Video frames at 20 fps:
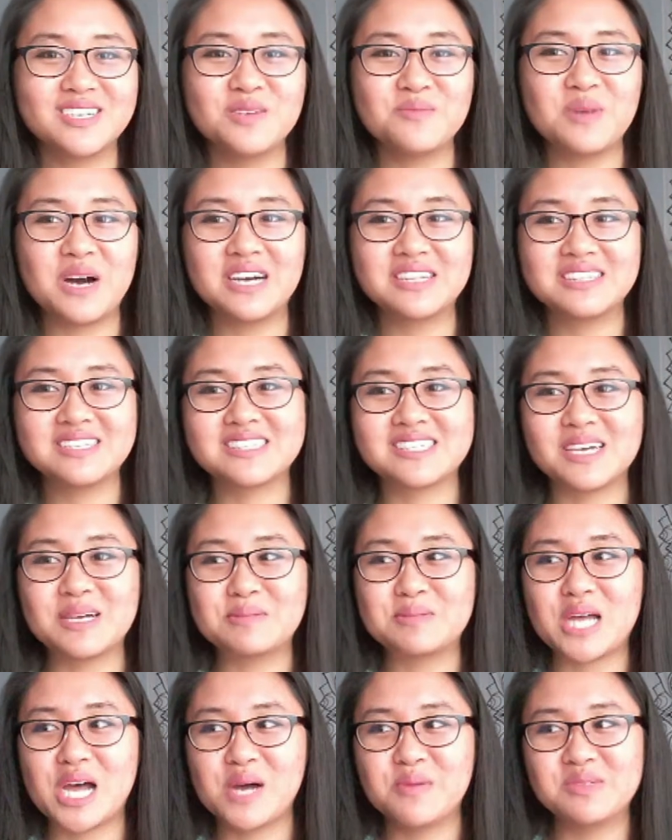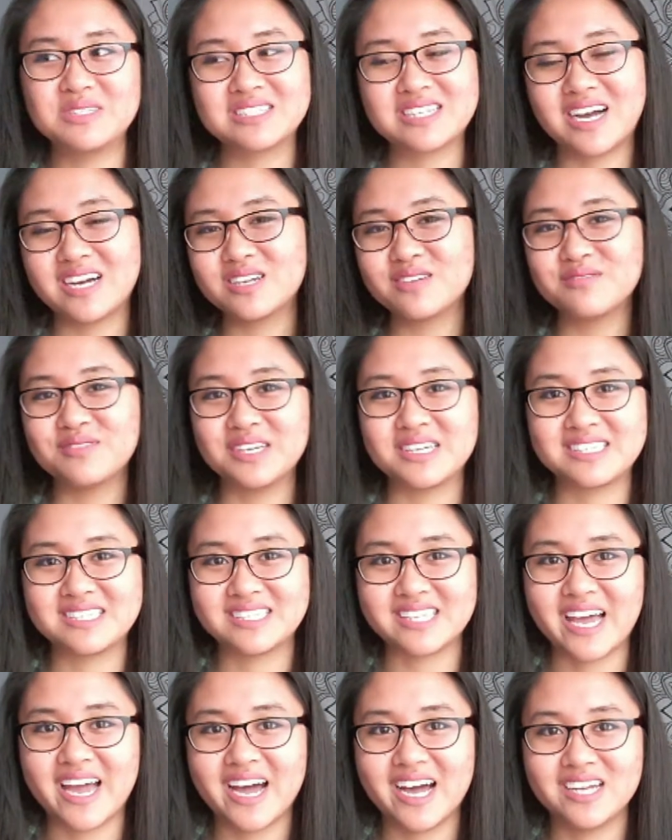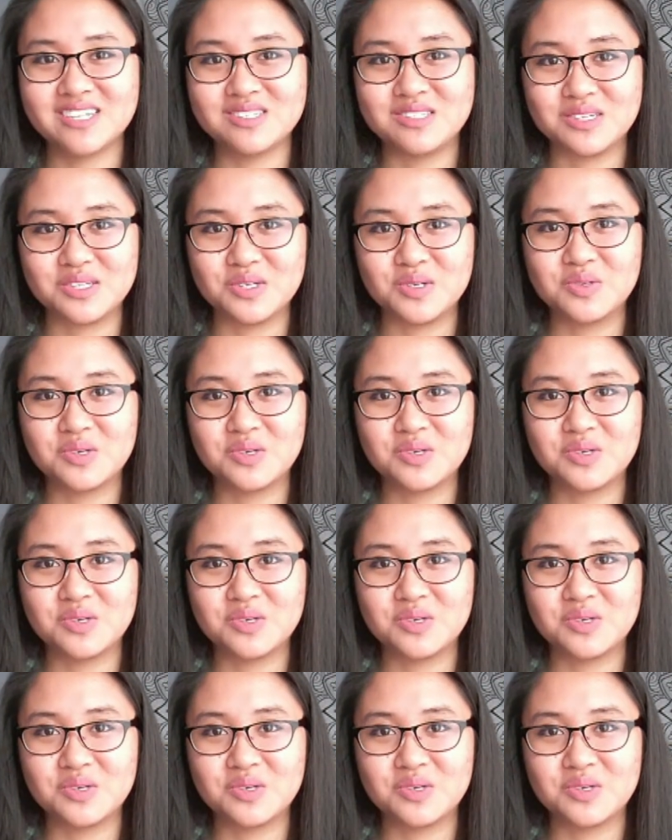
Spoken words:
but at the same time it's kind of like sad too,